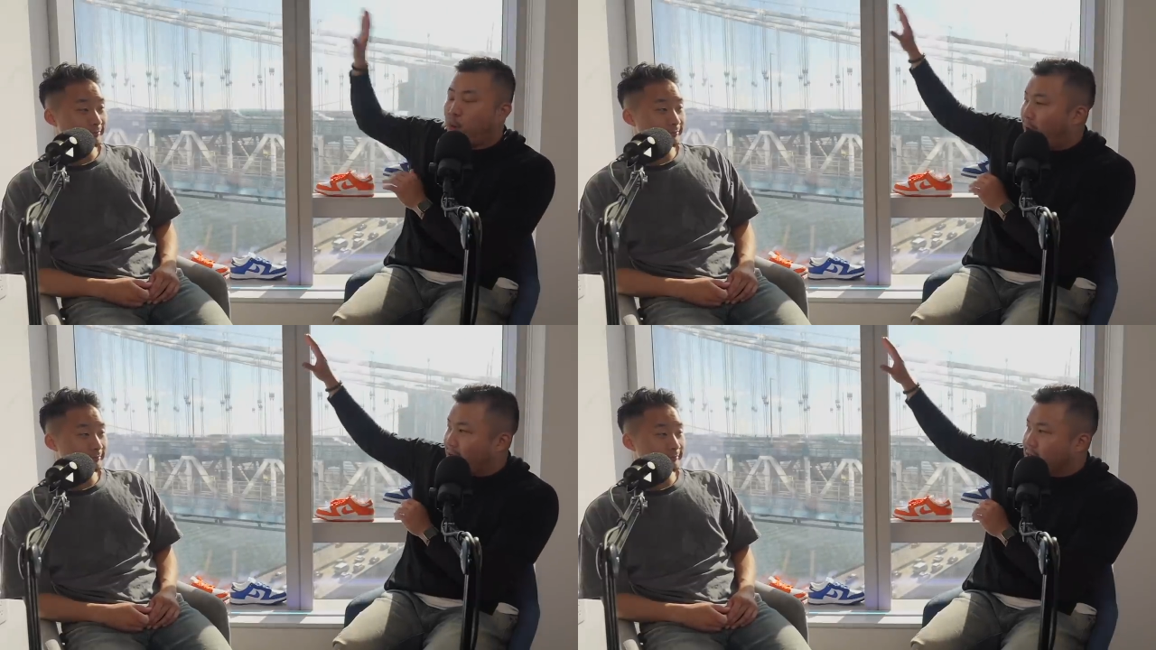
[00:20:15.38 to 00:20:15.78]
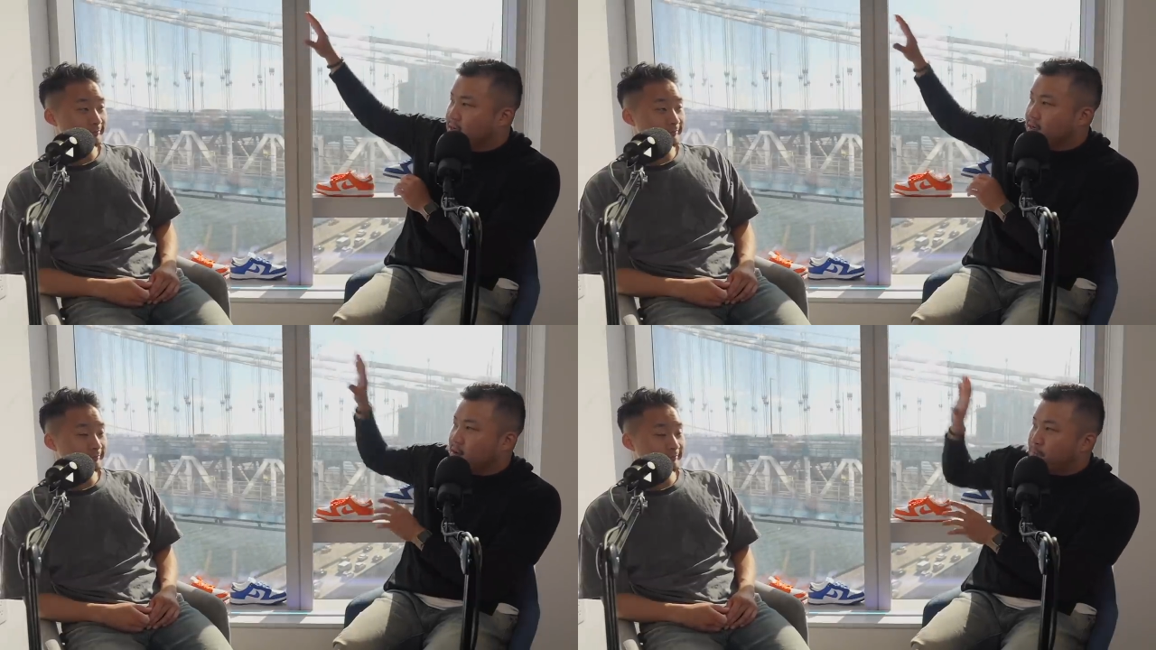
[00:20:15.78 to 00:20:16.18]
Speaker 1: white
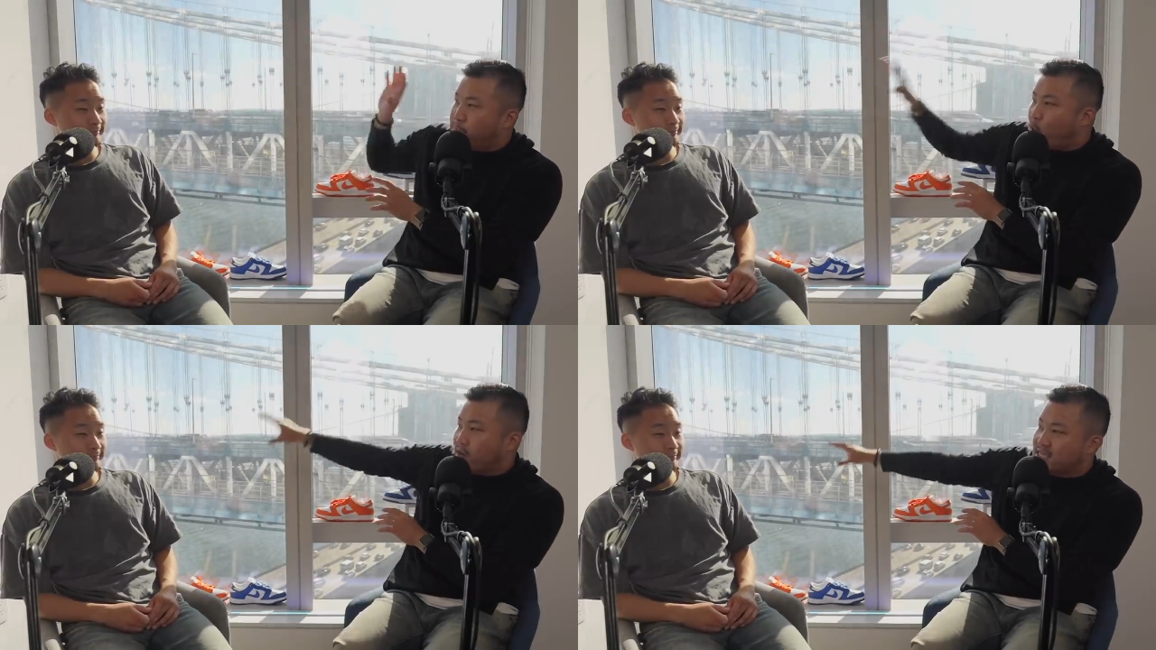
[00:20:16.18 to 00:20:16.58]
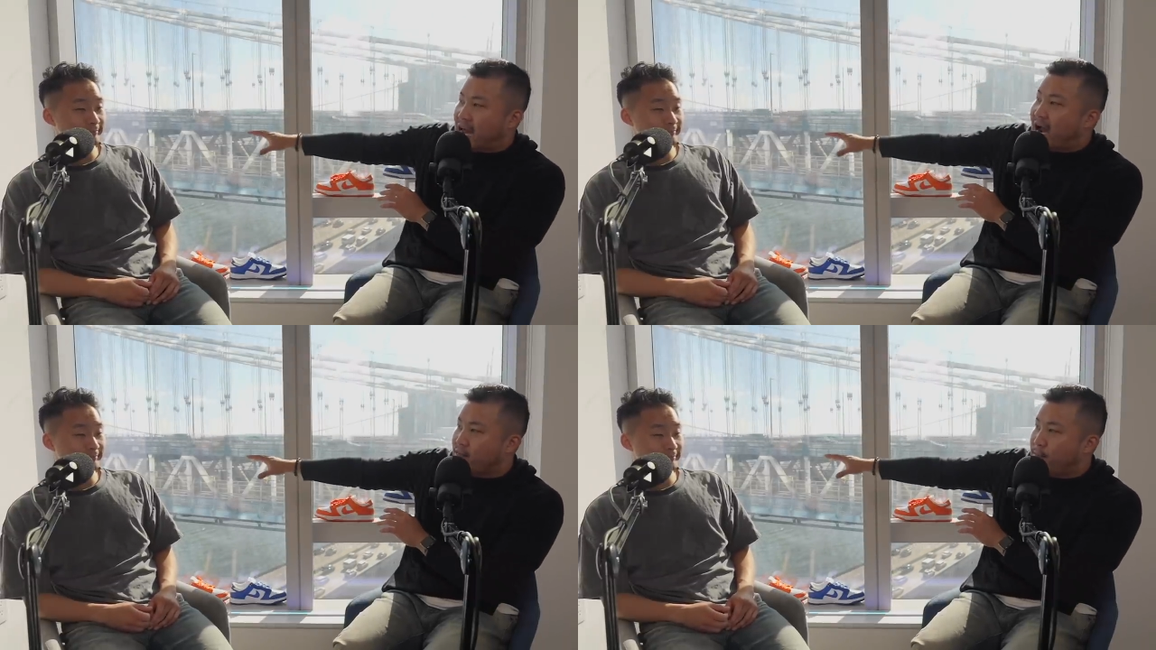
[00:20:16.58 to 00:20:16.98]
party
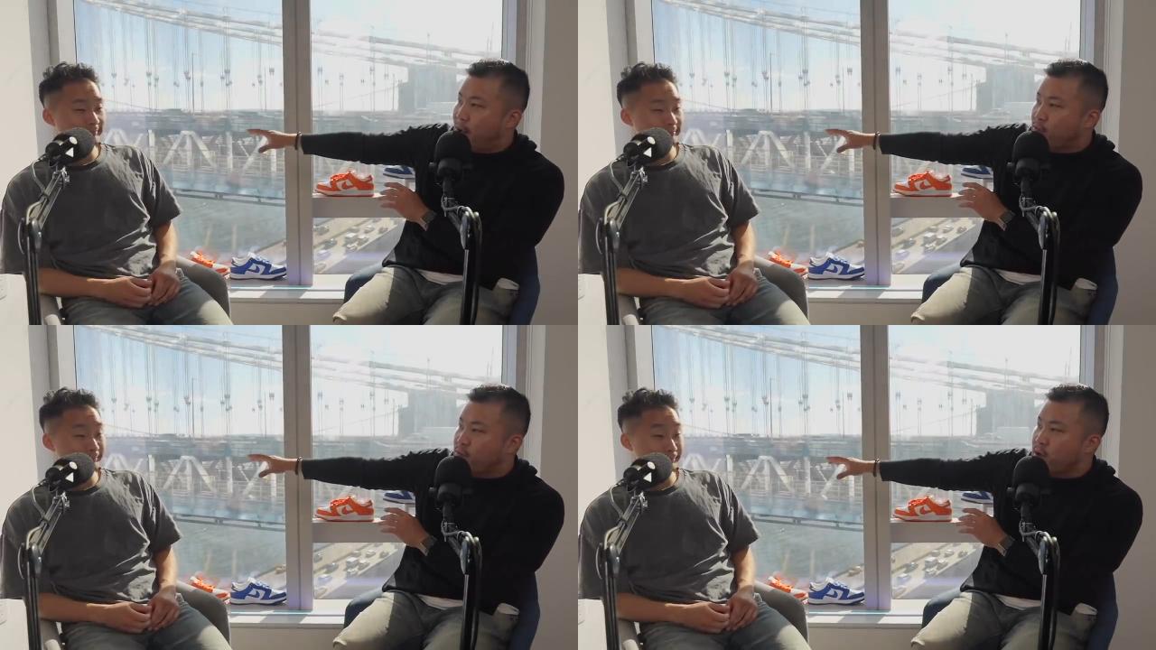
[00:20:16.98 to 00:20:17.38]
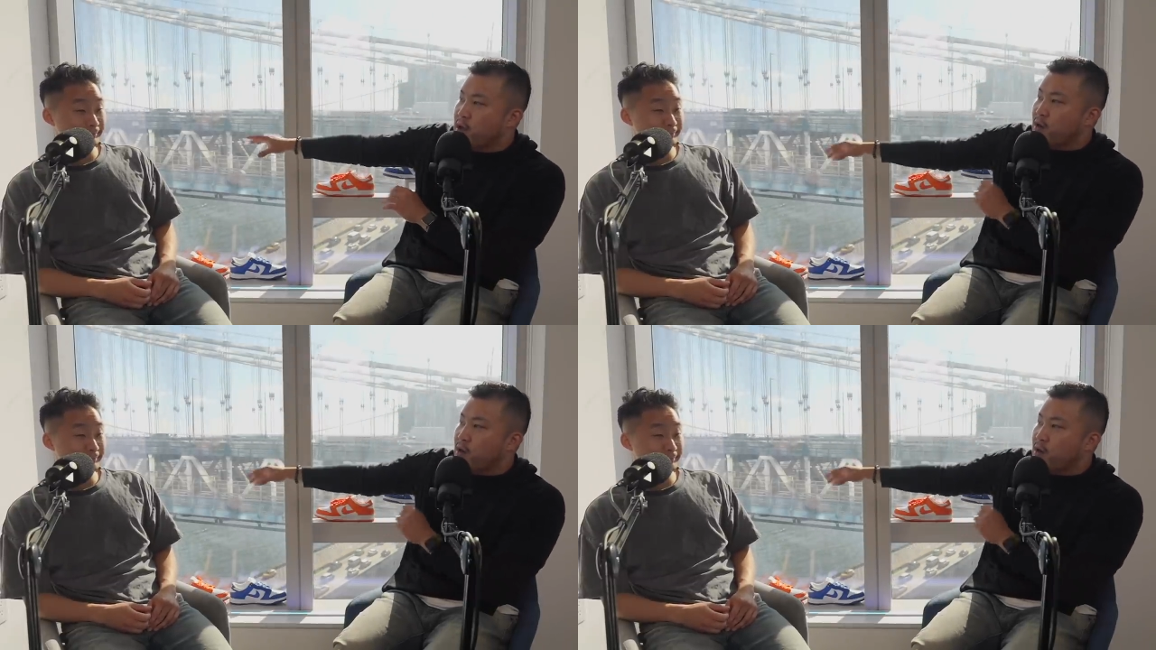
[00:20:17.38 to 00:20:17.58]
side of the mountain,